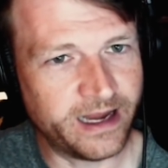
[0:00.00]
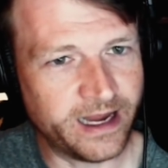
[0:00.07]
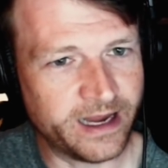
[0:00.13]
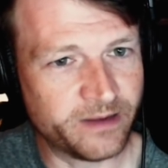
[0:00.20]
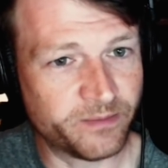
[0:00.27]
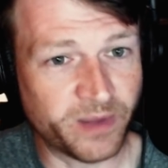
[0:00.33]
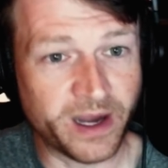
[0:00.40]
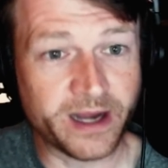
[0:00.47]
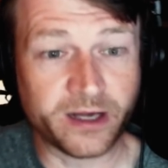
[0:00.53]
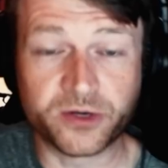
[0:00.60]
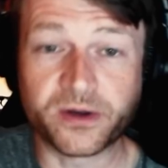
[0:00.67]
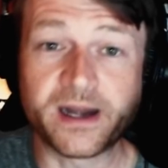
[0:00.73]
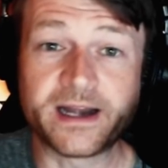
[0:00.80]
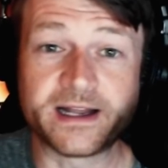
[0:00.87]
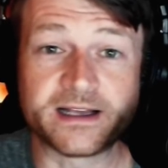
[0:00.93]
and buying
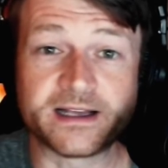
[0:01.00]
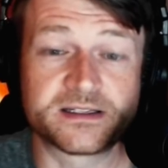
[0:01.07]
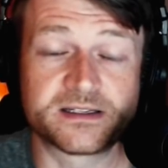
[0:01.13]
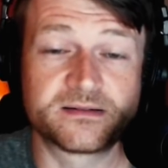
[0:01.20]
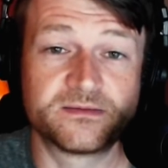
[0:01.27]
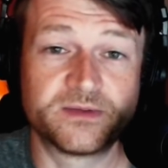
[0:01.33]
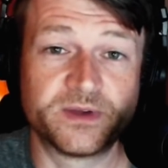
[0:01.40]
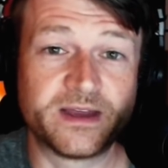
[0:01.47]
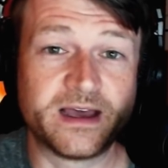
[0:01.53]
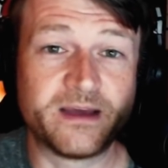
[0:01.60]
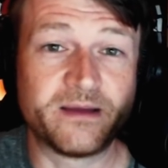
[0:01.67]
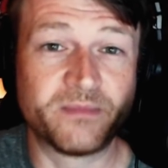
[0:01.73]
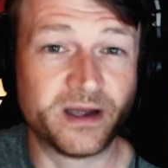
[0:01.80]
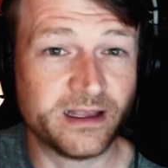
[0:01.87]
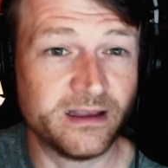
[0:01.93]
credits with
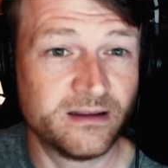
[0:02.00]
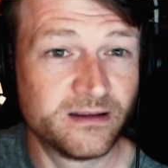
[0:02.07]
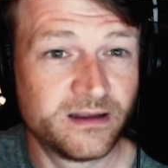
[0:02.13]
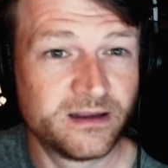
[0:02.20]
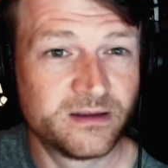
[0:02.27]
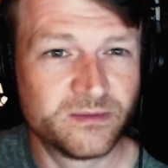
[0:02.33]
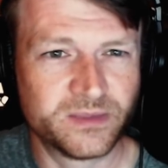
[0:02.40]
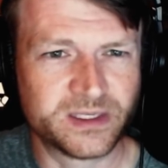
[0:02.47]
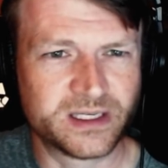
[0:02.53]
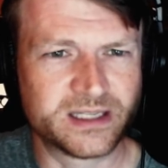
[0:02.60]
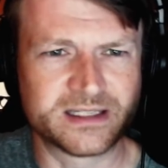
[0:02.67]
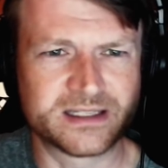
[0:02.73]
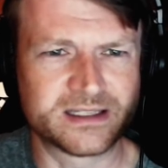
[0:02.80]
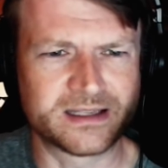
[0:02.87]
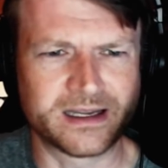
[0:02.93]
that money
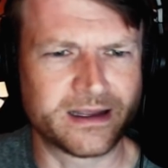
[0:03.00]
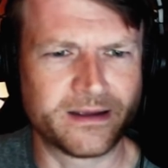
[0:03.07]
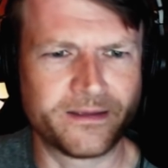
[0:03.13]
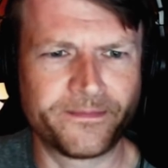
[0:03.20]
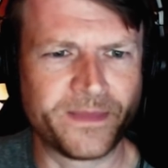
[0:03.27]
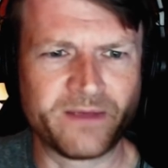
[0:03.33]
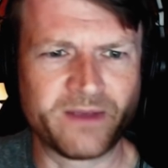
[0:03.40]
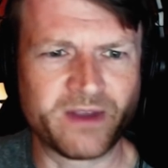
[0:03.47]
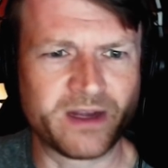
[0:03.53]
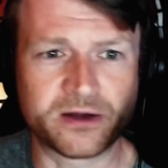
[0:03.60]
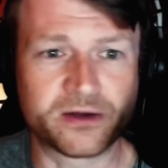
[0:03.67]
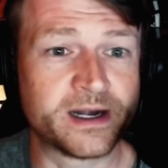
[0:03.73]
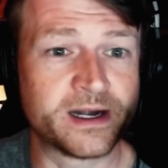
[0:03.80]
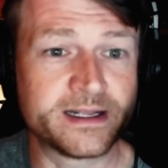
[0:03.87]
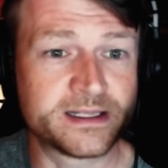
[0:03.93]
because it's like a they've got a
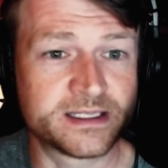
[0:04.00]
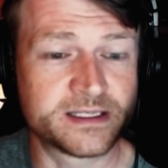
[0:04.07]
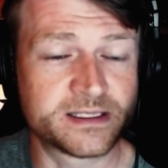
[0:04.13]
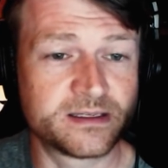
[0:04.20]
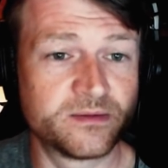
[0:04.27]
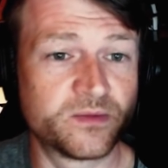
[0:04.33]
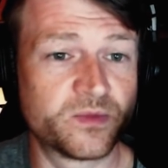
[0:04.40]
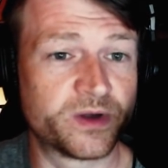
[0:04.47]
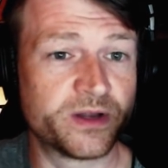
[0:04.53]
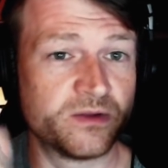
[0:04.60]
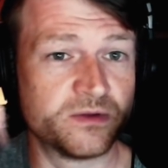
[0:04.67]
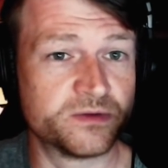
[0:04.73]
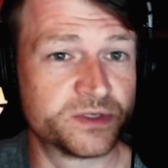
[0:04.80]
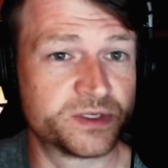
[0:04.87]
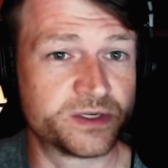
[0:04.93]
credit system where
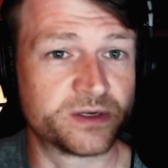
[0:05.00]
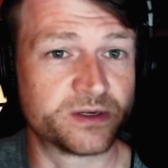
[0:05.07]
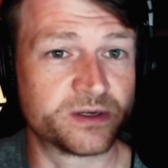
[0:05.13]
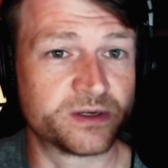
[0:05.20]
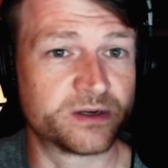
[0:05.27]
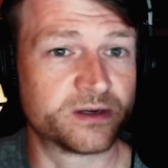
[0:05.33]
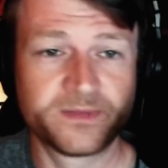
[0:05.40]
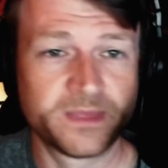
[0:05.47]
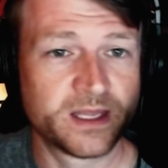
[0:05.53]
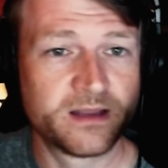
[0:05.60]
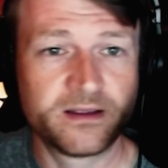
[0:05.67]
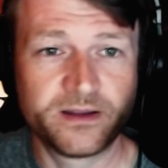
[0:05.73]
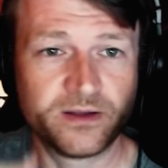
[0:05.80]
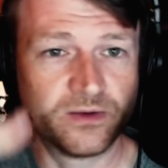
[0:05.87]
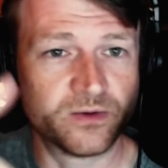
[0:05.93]
you use your
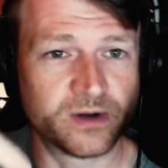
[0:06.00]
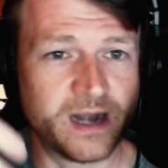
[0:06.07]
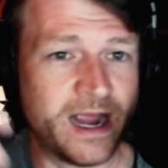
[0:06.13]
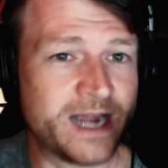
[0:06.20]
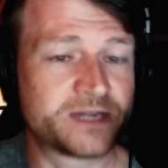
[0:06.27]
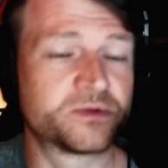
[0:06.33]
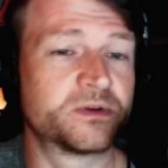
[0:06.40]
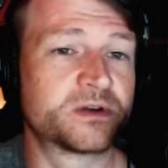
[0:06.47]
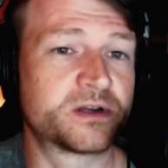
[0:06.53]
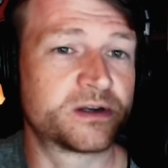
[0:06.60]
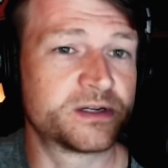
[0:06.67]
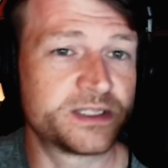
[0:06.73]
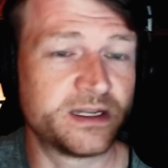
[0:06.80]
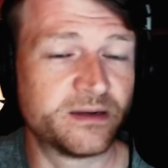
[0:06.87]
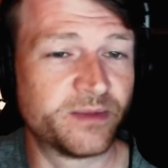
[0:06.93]
your actual
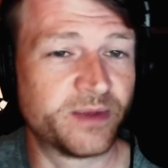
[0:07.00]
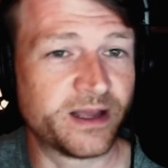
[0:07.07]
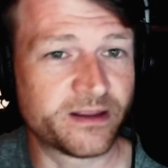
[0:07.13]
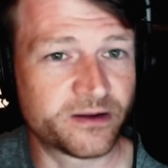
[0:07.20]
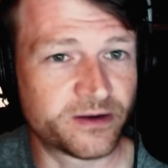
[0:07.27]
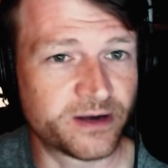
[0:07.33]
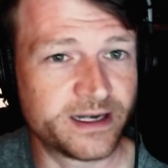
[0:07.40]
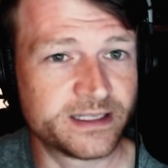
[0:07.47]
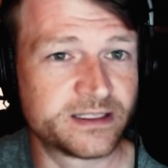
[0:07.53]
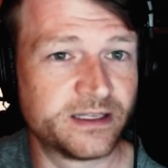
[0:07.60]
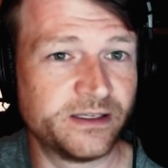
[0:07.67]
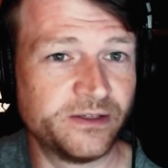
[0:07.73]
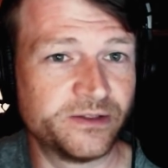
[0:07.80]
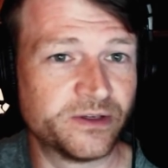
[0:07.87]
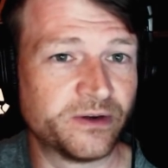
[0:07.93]
currency to buy the credits,
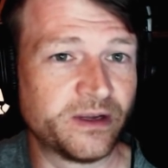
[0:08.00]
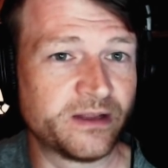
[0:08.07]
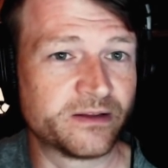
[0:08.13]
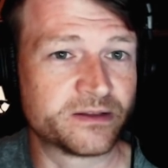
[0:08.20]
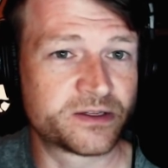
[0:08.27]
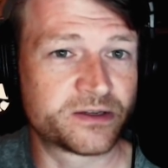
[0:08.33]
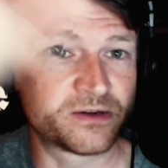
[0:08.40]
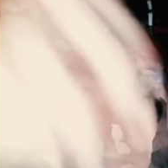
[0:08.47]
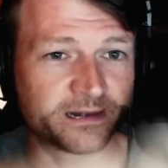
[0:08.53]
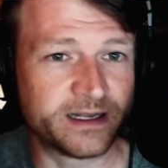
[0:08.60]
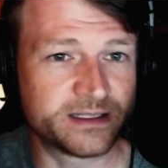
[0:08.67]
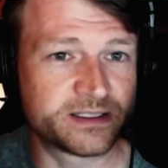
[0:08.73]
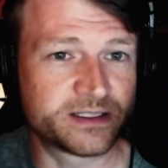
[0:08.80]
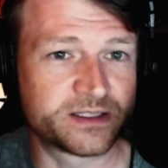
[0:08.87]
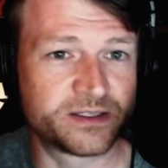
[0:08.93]
then you donate those
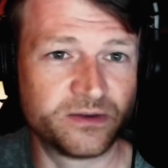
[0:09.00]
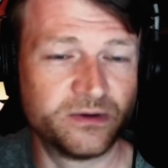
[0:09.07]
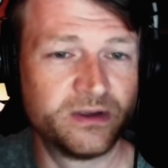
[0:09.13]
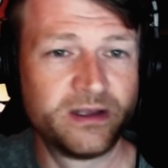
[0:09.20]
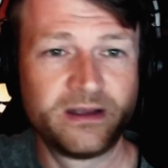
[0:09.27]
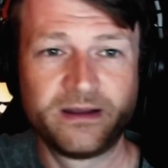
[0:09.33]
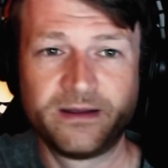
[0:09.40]
credits to